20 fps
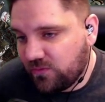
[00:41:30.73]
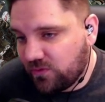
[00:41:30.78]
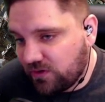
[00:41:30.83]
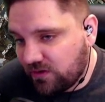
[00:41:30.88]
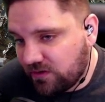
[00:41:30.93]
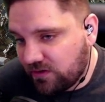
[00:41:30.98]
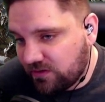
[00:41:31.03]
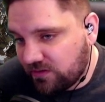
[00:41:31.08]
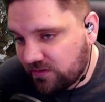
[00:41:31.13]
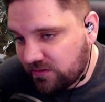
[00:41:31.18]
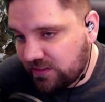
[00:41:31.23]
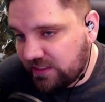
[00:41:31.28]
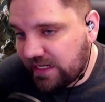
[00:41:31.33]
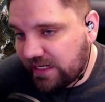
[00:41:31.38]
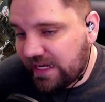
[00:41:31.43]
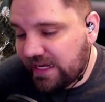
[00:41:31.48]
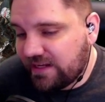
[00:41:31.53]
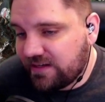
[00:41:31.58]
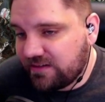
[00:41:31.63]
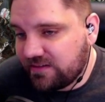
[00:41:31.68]
we're
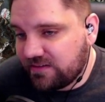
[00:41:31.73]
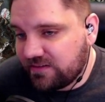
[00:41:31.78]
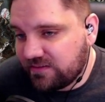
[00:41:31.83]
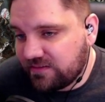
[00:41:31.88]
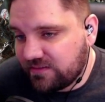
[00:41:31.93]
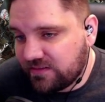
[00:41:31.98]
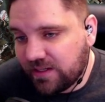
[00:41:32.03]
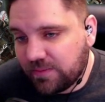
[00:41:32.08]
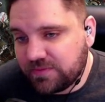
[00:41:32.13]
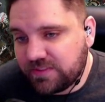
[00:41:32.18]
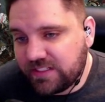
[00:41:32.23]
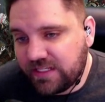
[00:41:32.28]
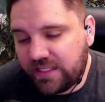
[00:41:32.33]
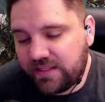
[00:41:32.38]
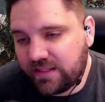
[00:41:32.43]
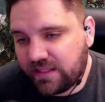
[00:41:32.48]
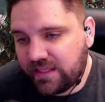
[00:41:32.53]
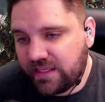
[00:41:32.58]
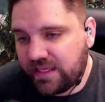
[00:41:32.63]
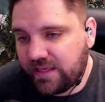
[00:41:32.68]
not
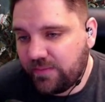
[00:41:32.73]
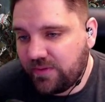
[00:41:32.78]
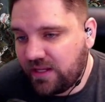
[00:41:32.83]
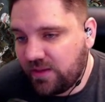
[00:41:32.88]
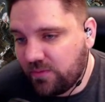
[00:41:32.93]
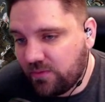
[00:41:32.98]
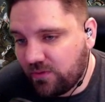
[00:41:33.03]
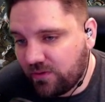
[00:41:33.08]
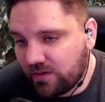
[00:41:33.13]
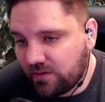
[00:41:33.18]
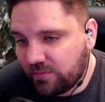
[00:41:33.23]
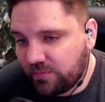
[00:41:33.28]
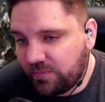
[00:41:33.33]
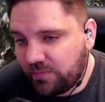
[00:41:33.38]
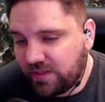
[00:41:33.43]
updating the game anymore